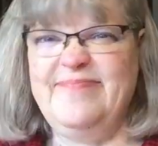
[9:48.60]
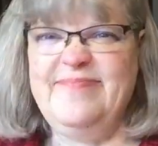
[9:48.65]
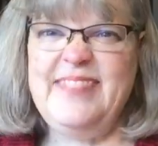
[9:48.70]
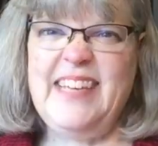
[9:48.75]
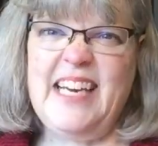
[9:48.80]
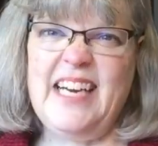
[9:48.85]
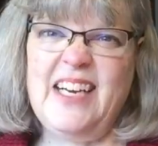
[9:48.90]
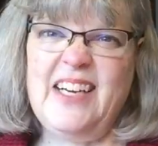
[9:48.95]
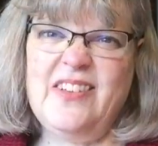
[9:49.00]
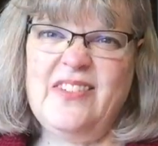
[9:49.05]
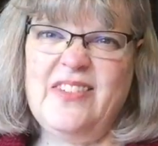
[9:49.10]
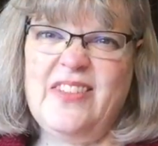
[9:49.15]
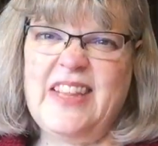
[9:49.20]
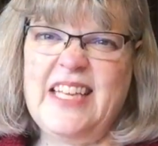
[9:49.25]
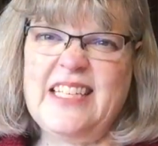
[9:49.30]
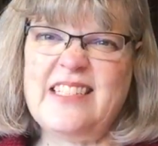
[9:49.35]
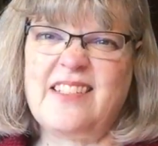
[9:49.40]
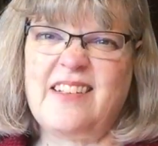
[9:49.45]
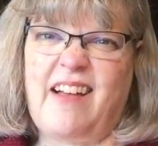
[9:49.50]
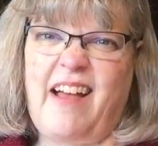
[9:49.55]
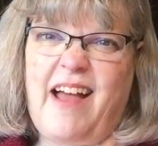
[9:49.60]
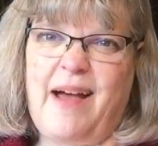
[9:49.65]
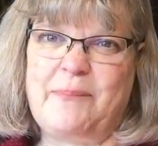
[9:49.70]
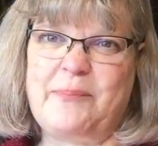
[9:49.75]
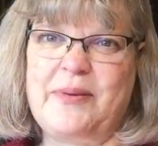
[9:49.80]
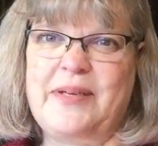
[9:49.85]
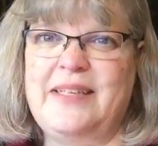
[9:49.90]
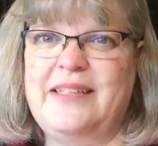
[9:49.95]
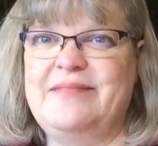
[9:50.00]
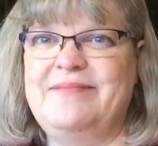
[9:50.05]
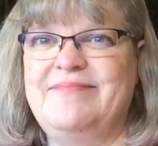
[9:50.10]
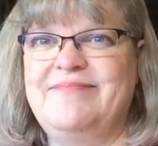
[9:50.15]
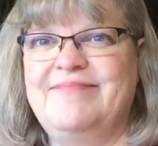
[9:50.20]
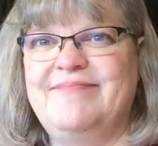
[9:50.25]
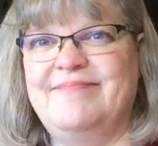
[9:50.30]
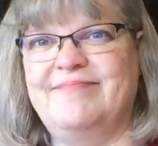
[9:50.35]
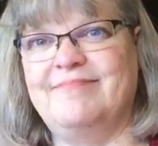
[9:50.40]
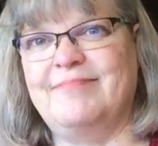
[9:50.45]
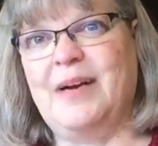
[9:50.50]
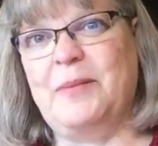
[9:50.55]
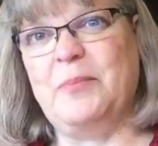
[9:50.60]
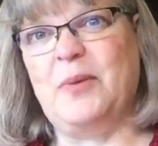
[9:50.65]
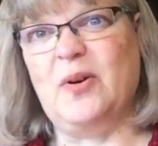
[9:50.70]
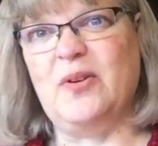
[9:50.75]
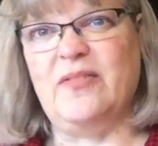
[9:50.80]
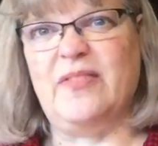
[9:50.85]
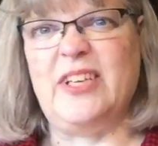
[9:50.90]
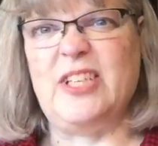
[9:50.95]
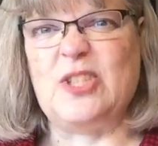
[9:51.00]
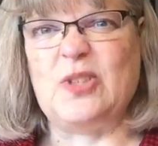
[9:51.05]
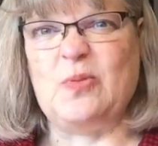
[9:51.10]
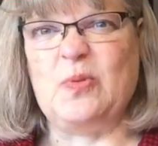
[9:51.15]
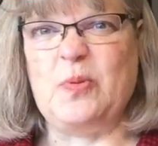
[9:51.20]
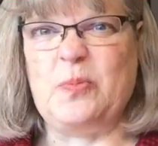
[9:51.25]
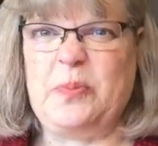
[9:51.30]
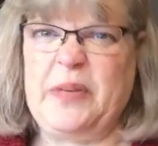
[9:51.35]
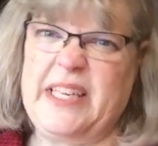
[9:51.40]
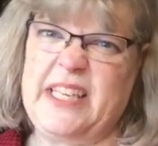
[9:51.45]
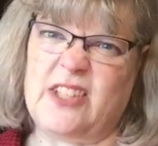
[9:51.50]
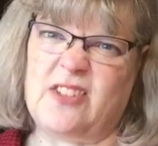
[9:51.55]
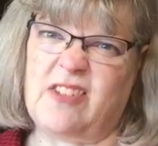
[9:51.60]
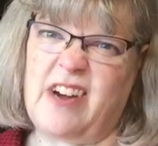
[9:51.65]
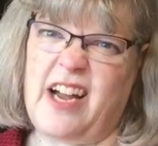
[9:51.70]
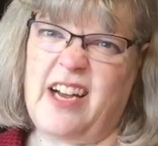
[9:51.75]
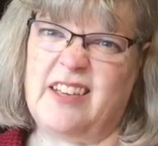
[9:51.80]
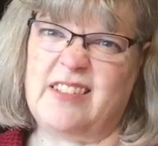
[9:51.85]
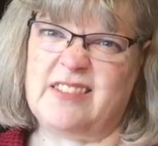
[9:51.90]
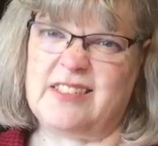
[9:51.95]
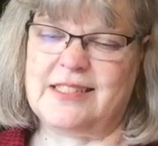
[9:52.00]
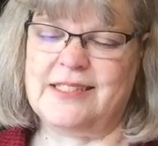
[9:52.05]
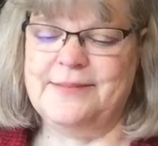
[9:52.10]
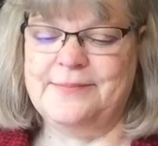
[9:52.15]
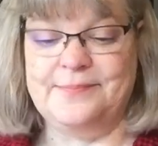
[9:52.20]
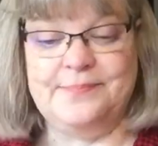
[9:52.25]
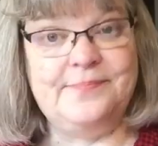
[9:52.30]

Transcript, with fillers: you know things will happen my motivation will peter out